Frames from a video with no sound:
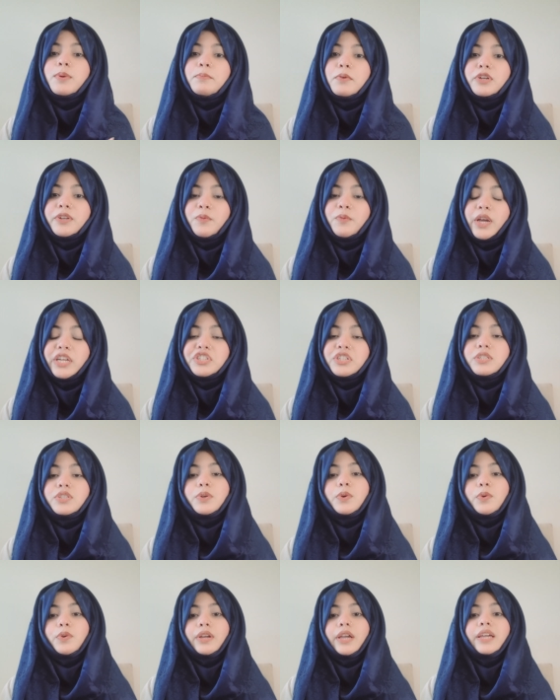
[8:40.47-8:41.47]
motivation to
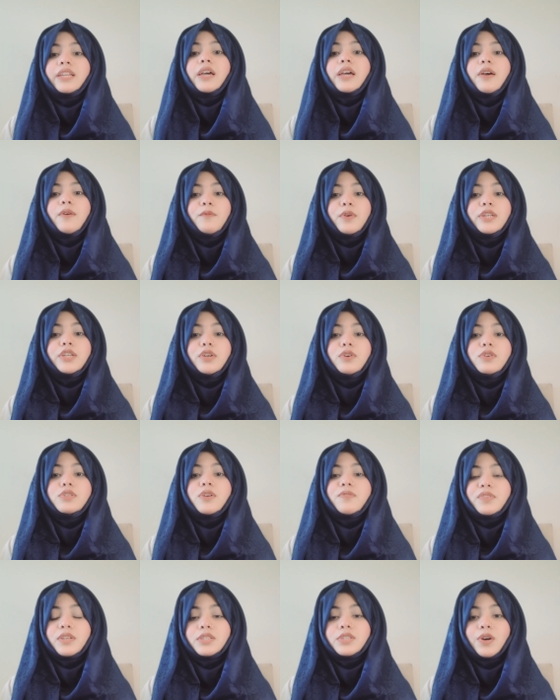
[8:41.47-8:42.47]
create videos
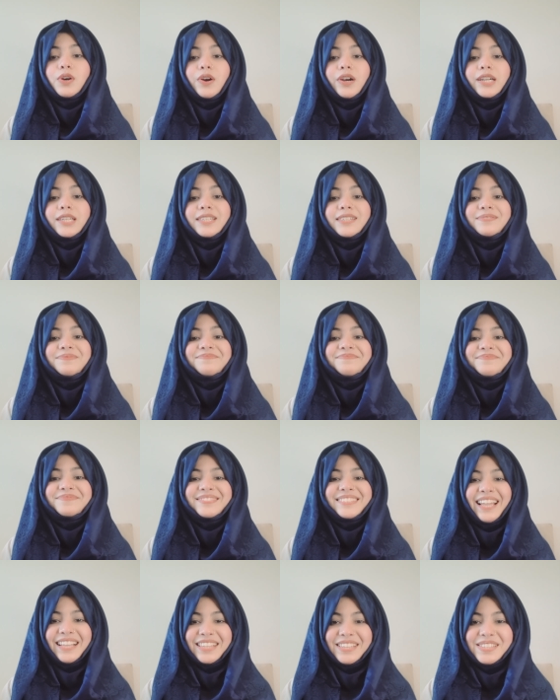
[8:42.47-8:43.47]
of this sort.
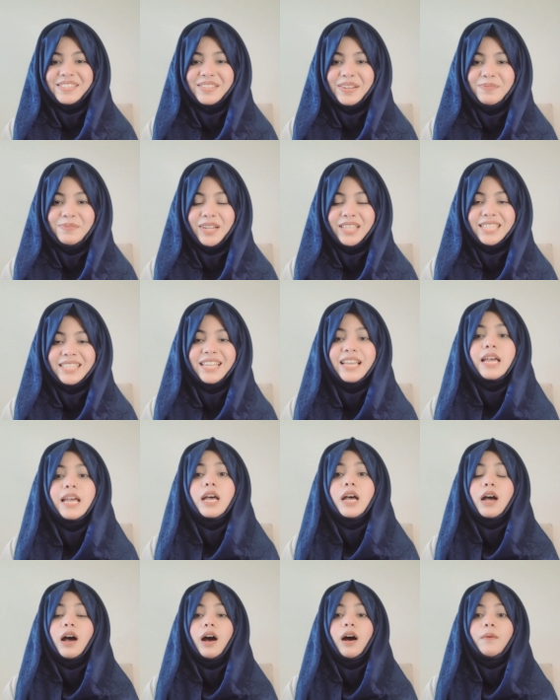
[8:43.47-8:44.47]
Thank you so much.
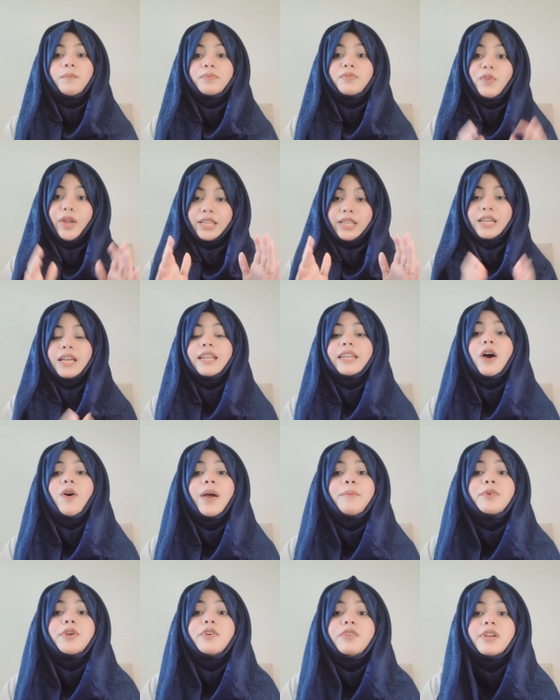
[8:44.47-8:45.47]
Wait, now
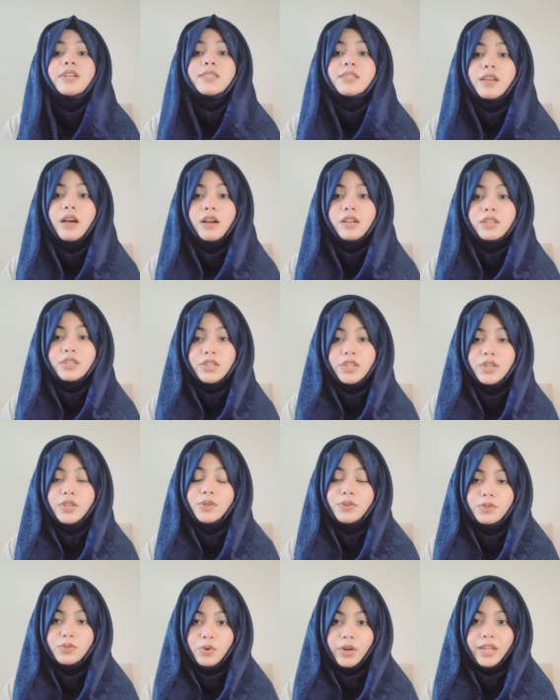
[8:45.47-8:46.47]
I'm curious, do
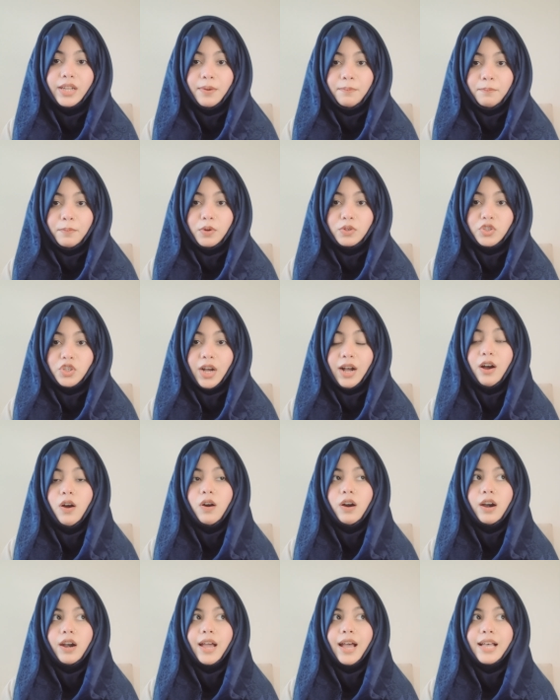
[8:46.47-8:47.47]
you drink kombucha,
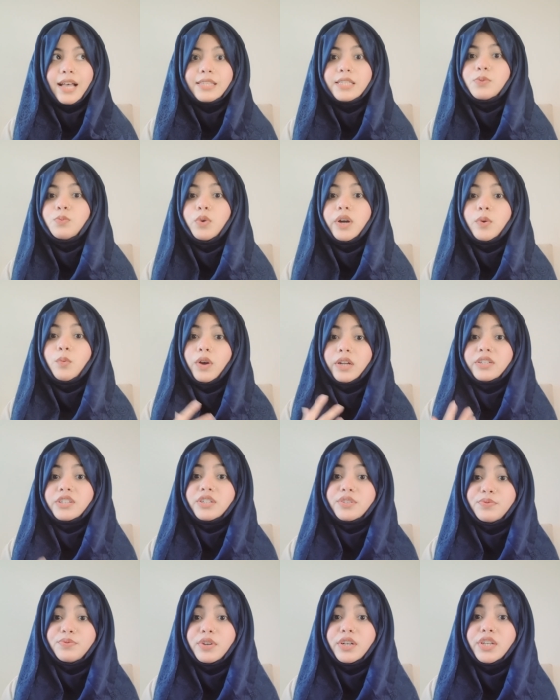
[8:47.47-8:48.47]
or has it worked
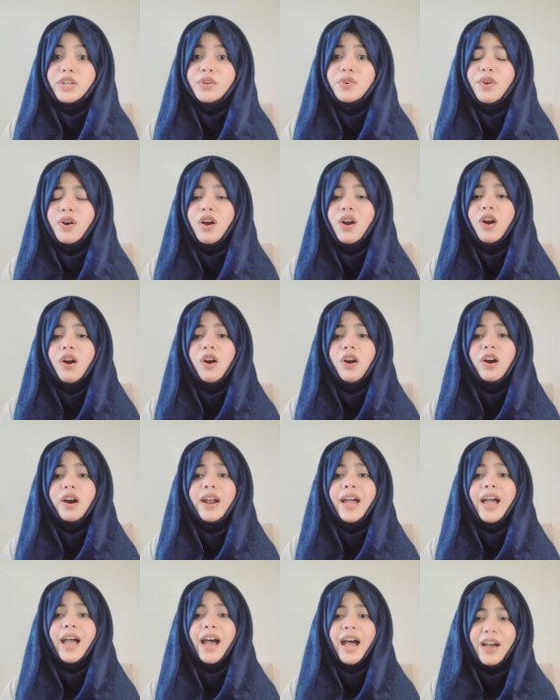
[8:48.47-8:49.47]
wonders for you,
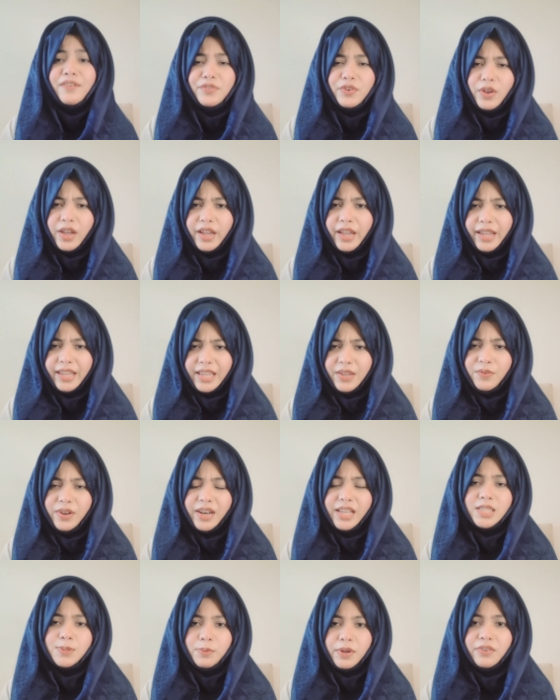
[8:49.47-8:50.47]
or have you even
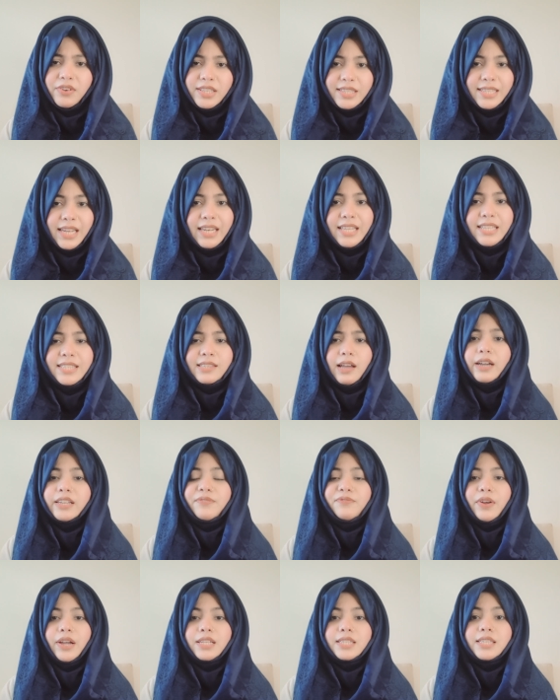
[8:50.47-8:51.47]
experienced any side
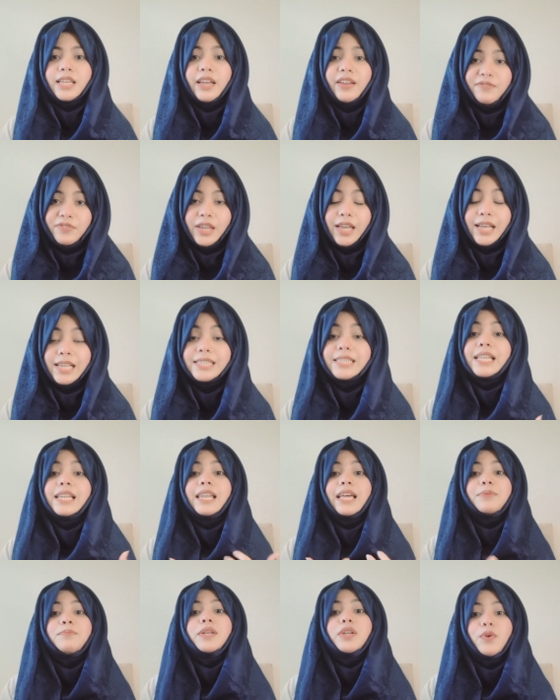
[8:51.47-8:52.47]
effects? If yes, then
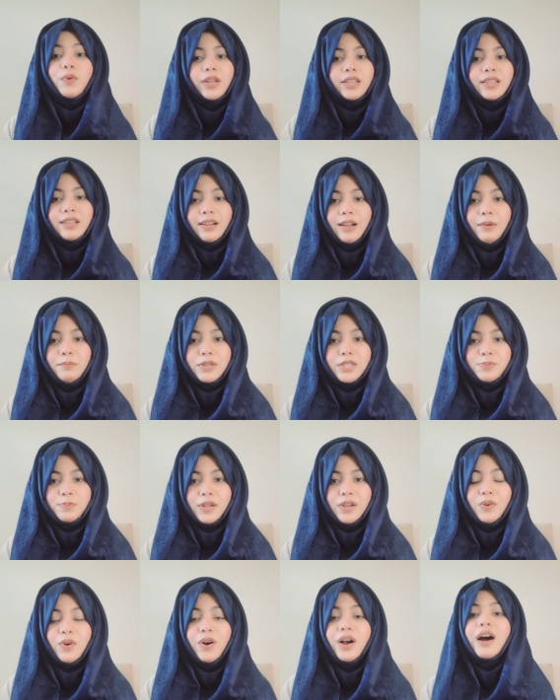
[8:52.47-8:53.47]
let me know in the comments
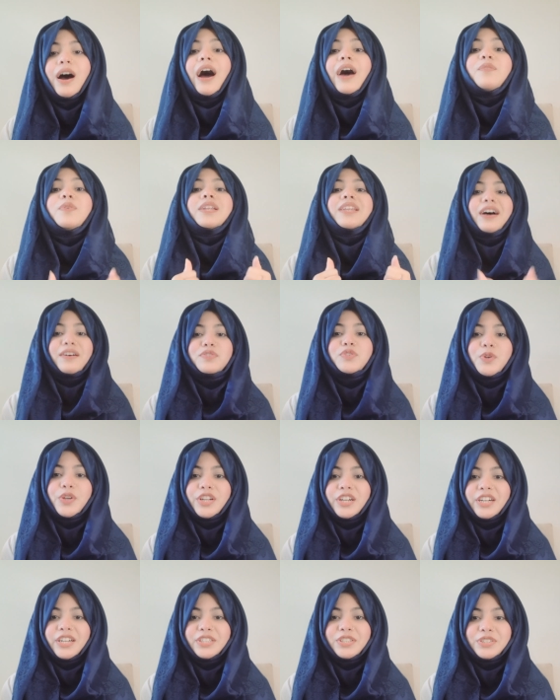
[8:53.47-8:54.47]
below. I would love to
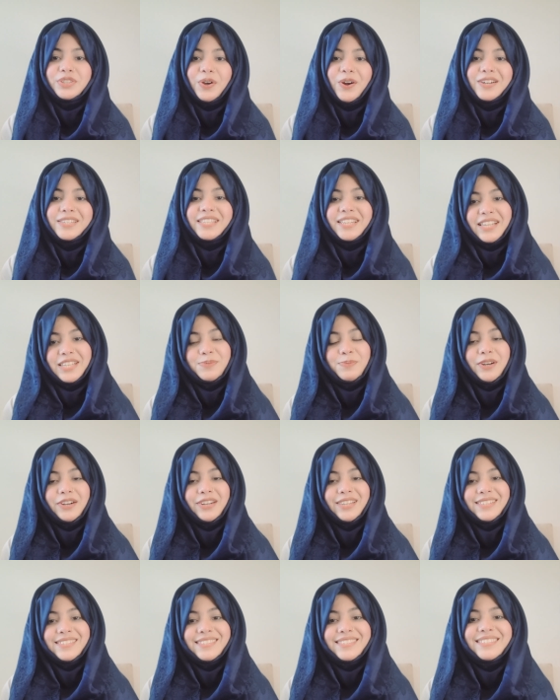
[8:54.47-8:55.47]
hear your thoughts and
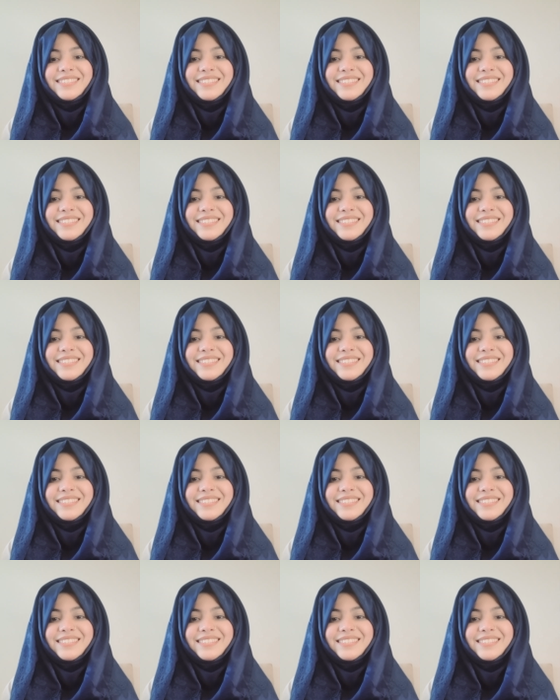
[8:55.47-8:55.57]
experiences.